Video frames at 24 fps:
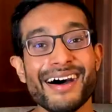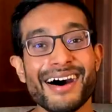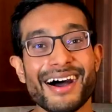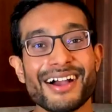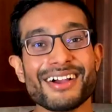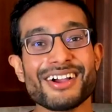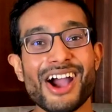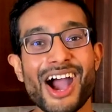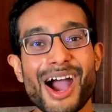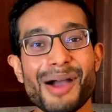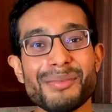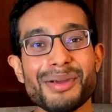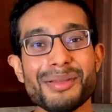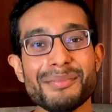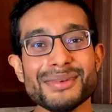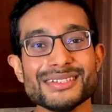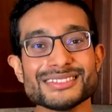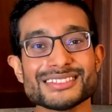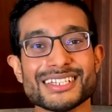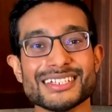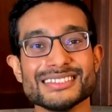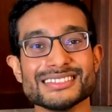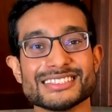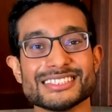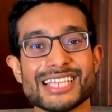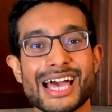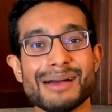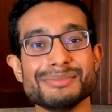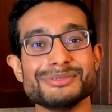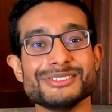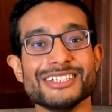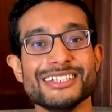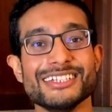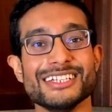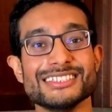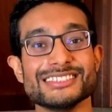A common
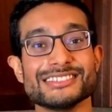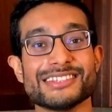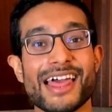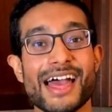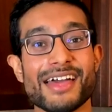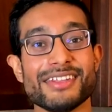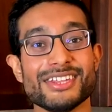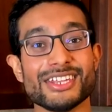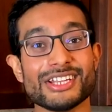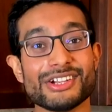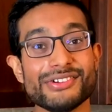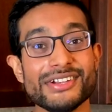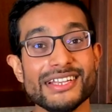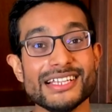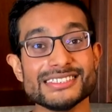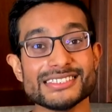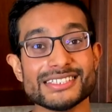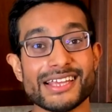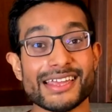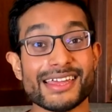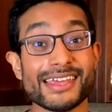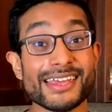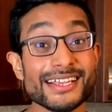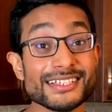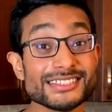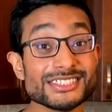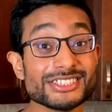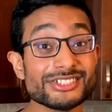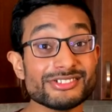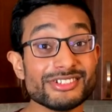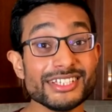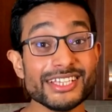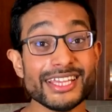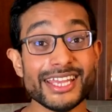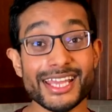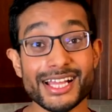misconception is that degrees like
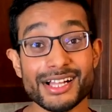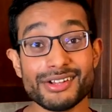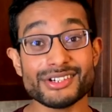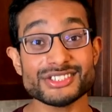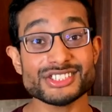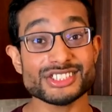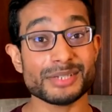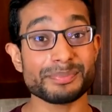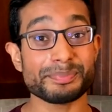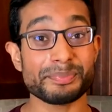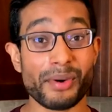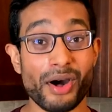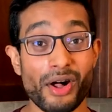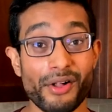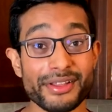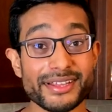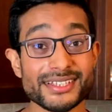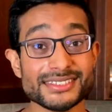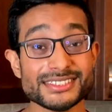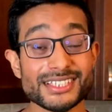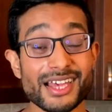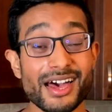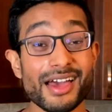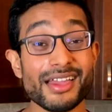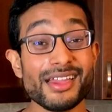history, English, and poli-sci